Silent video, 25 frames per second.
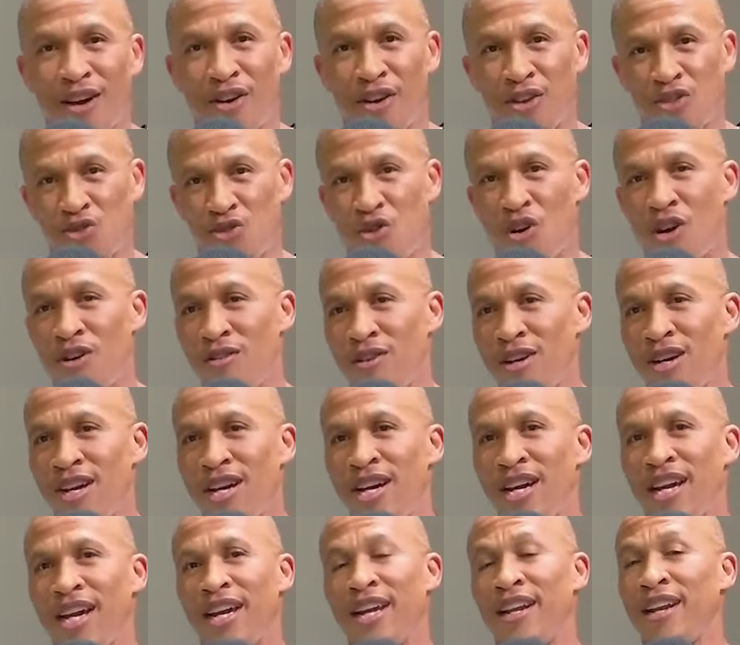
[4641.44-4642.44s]
as well
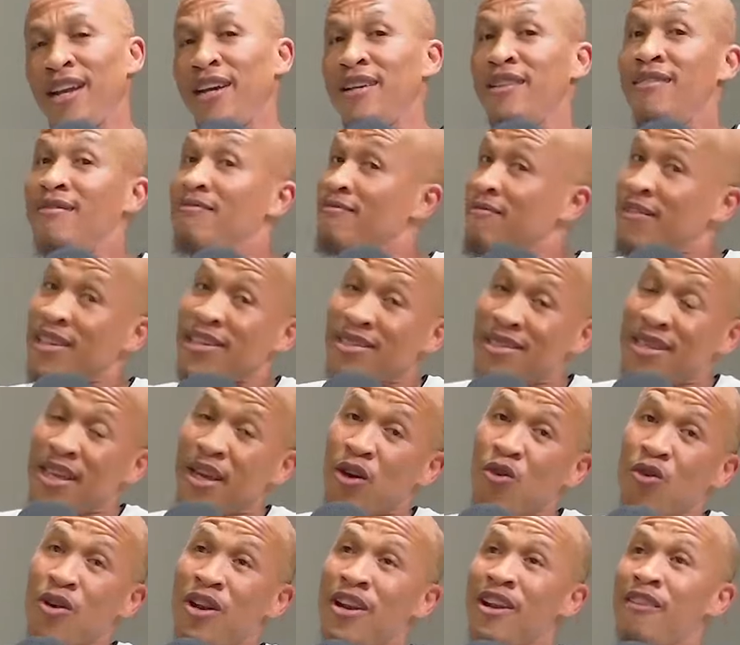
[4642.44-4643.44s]
and like this
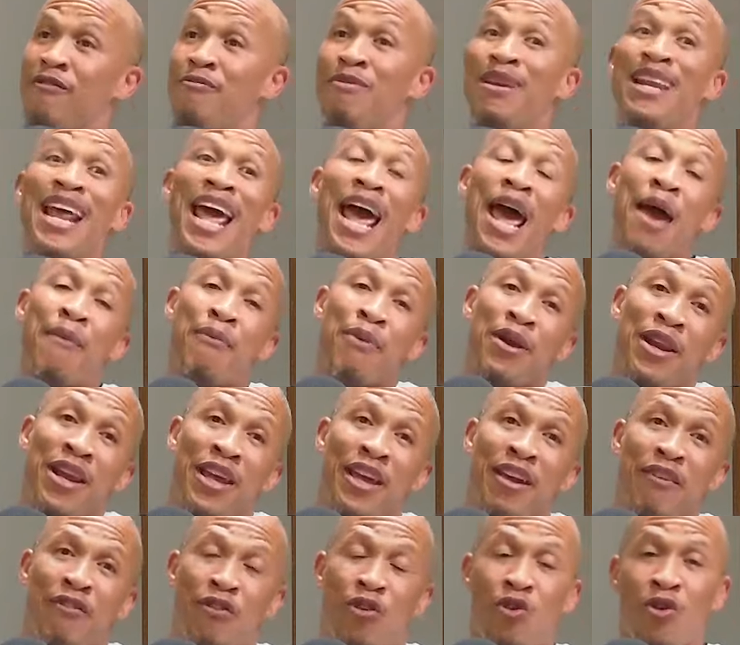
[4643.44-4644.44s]
thing wouldn't have been
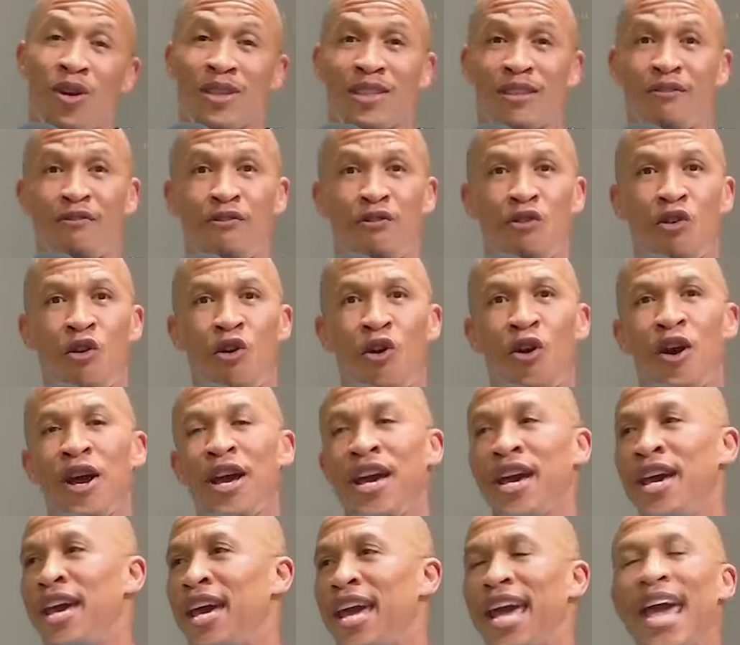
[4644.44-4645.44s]
happening if it wasn't for
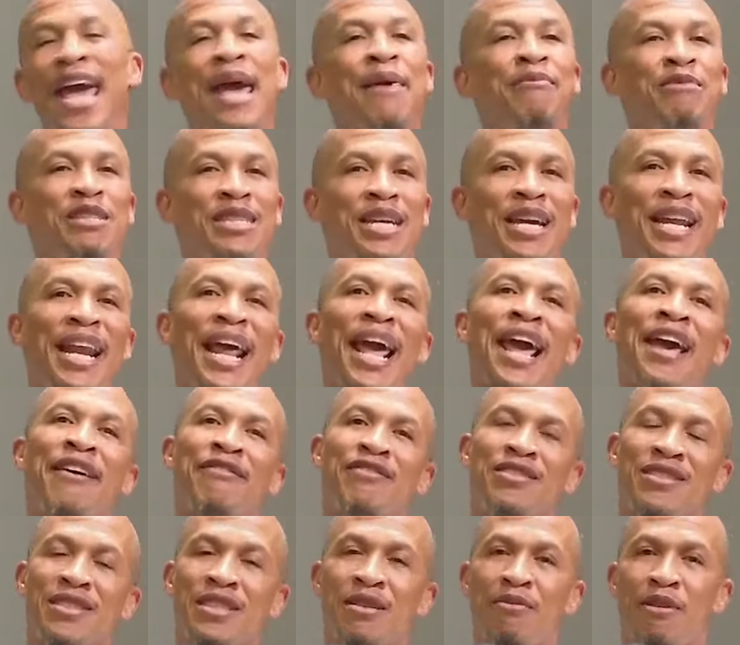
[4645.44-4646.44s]
MTN
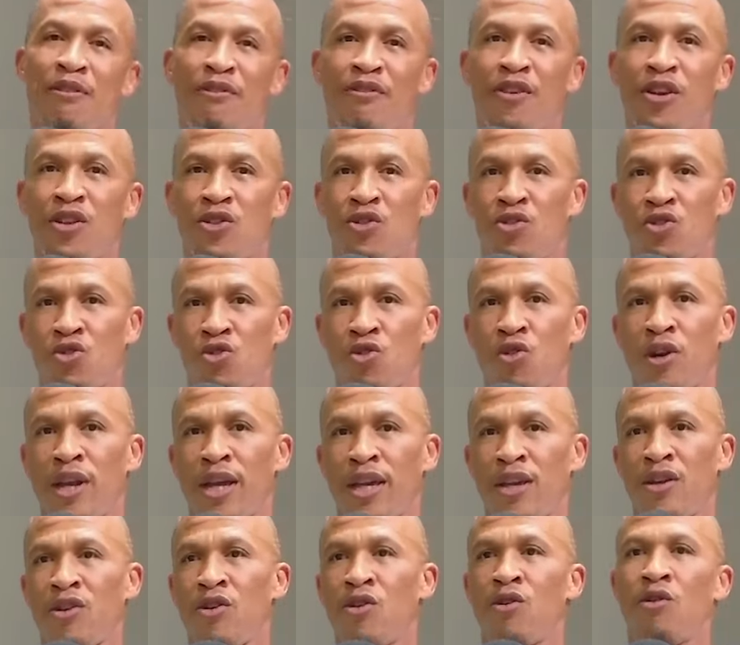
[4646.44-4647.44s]
FC Bafetu. So
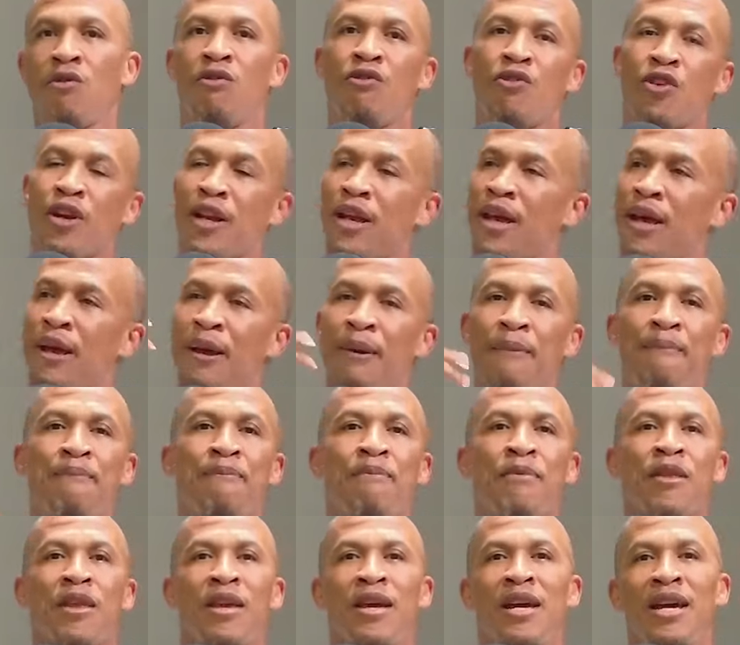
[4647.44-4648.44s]
like you know for the
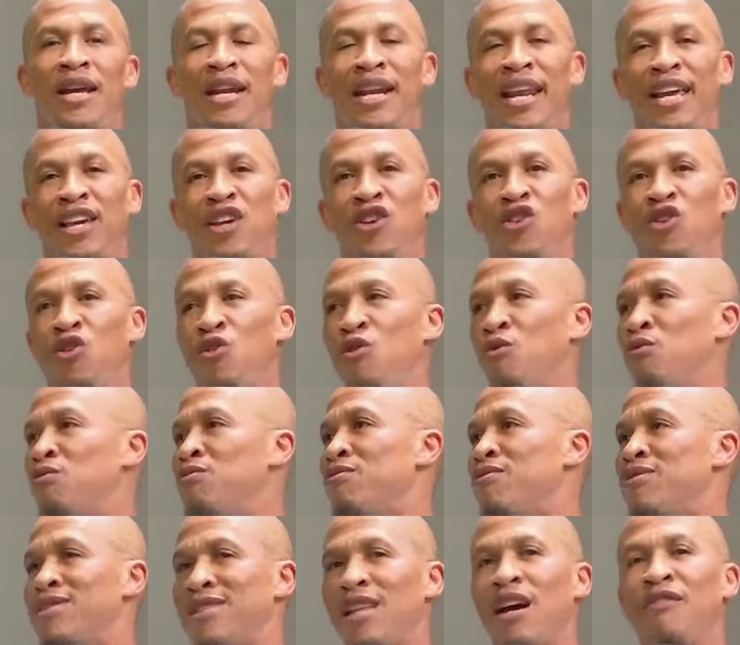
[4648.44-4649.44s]
like you know
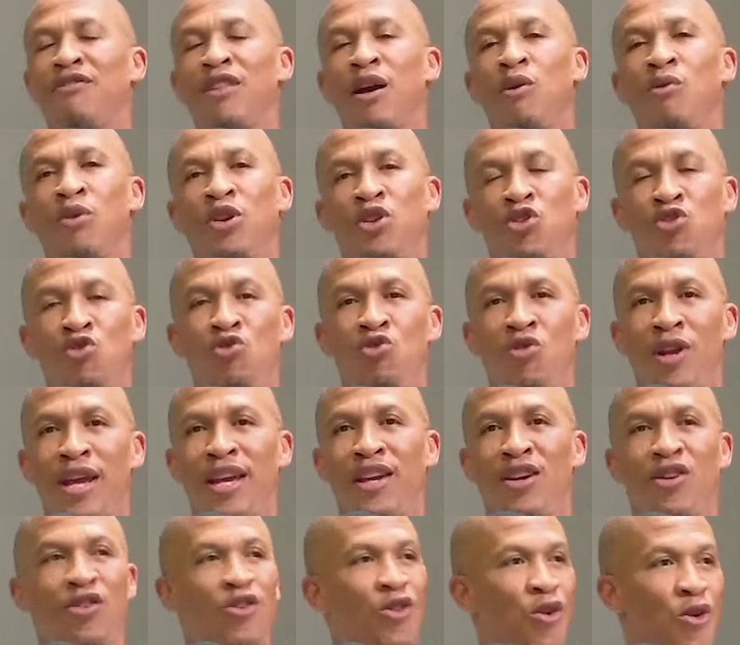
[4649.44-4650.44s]
stuff that we do
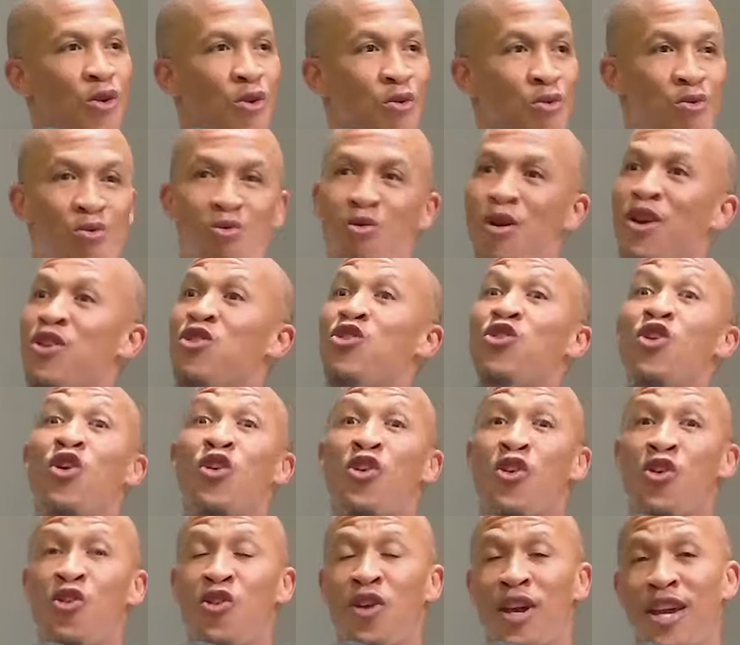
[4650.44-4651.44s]
like you know when you're not
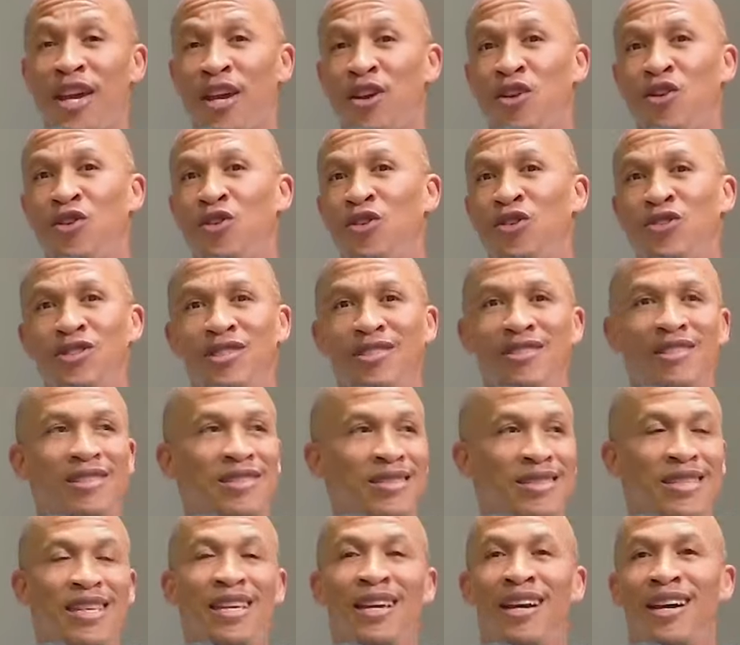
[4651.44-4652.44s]
looking you're not
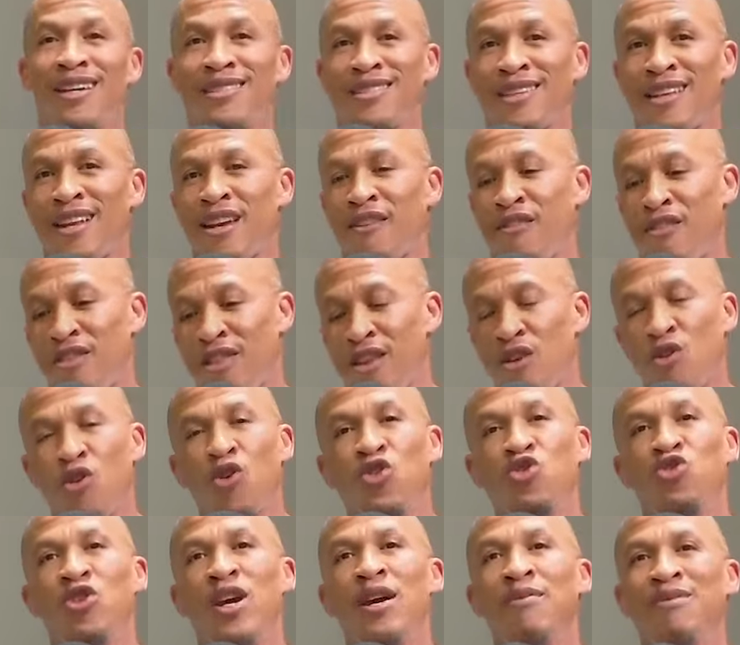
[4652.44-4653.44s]
seeing us and everything go
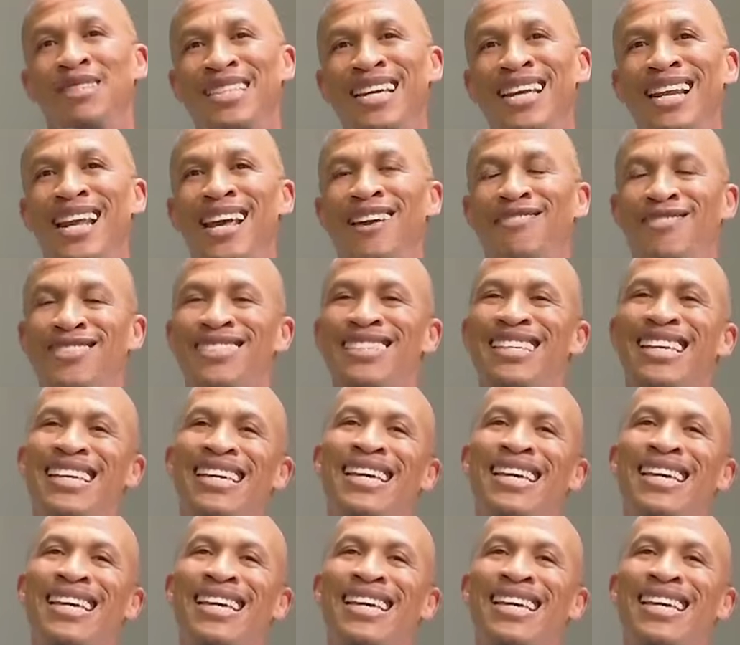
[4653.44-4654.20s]
to mtnfc.co.za